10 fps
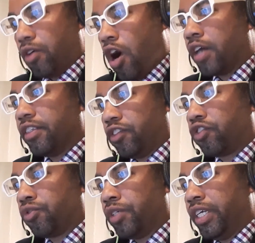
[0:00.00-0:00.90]
on the
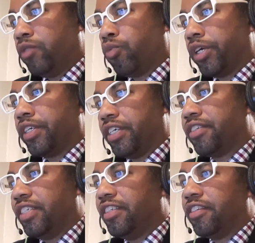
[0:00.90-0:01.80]
screen where
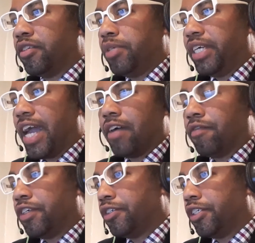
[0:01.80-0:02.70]
this needs to be at
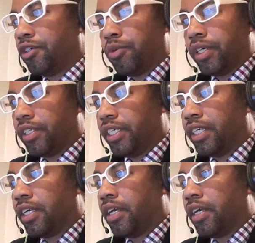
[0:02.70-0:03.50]
very quickly.